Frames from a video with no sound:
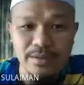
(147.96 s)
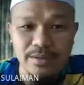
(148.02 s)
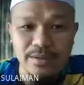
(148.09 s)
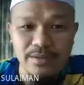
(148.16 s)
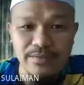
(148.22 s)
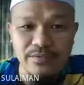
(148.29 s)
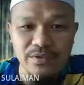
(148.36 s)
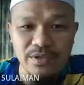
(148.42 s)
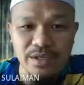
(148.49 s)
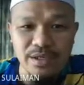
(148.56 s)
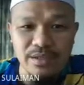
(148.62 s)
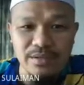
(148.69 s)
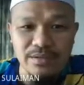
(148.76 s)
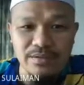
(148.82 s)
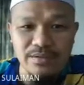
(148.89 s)
for the
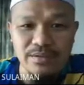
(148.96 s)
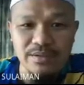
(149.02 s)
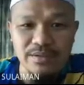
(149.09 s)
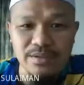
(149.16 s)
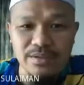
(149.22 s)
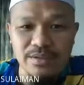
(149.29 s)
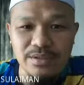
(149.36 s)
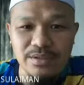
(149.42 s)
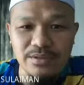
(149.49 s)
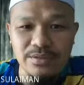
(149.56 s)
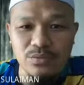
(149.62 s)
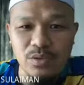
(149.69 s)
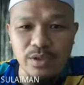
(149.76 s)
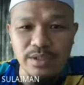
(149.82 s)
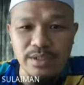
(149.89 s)
current iteration
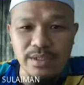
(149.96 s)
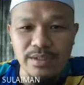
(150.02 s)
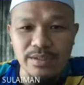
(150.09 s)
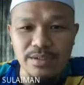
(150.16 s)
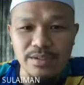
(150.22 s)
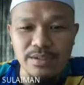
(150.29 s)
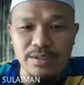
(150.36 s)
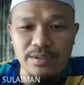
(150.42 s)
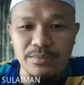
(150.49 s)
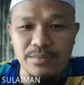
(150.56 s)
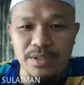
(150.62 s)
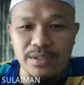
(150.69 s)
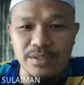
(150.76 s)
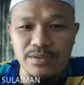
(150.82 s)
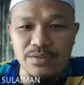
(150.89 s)
yij
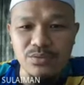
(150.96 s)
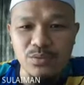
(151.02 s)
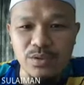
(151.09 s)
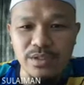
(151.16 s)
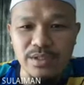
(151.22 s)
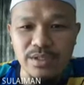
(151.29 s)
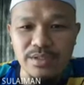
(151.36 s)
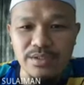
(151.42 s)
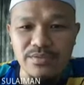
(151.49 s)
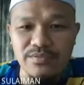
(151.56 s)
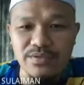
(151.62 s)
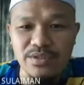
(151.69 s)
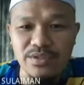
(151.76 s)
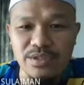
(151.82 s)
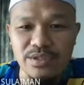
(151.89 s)
minus
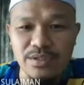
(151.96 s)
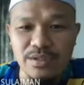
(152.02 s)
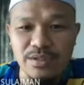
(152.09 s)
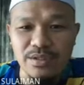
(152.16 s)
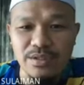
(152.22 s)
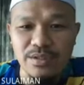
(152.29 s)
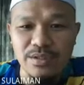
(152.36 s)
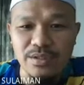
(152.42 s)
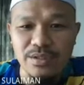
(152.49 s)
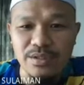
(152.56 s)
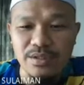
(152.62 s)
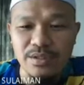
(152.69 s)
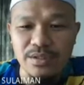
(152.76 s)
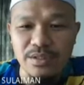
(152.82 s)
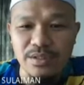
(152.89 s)
yij
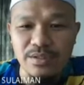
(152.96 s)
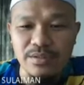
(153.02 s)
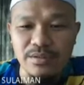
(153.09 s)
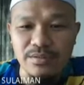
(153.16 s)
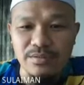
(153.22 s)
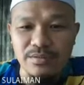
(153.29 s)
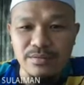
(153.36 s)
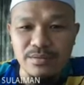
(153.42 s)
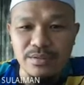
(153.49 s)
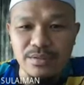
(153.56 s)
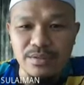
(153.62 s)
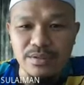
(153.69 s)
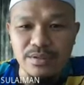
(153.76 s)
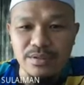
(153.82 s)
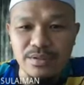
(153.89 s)
k.
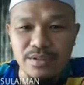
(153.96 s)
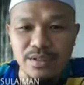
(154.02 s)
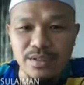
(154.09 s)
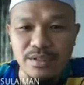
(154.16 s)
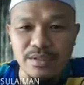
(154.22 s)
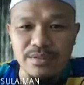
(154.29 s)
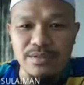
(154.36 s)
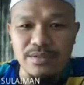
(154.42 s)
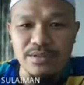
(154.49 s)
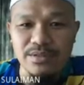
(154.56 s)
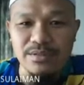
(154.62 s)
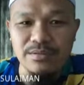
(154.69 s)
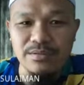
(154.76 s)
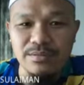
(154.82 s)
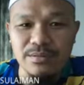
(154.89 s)
This is the current
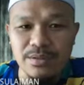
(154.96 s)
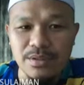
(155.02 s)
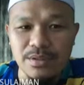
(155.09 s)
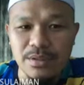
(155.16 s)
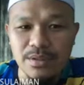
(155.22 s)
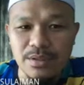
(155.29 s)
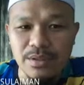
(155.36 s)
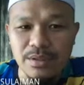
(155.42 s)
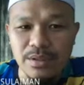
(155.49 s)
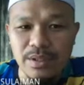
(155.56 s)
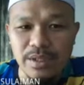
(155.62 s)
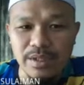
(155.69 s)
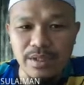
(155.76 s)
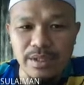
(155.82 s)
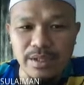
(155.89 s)
iteration,
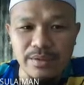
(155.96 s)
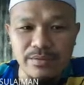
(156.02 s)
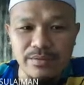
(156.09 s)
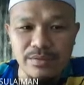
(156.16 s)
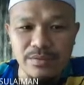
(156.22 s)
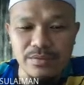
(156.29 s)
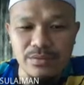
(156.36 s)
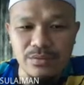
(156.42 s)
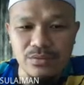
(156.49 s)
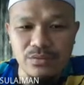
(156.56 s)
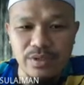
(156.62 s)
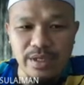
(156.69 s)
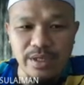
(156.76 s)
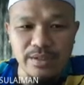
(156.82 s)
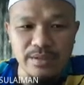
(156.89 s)
and then to
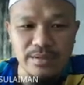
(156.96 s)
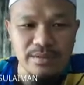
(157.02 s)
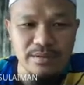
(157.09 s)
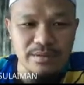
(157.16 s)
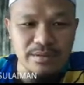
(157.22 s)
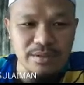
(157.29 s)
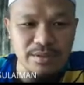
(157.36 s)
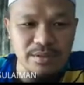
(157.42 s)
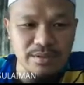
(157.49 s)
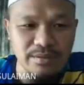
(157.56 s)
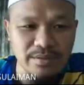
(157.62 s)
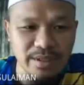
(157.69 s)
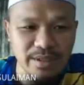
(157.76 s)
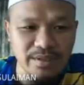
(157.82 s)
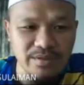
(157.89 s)
get the real
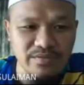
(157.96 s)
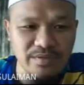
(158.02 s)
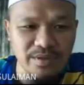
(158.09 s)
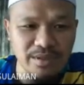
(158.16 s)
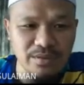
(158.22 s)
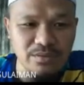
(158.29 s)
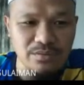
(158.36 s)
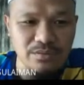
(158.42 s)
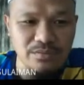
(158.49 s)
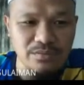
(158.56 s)
reactive value,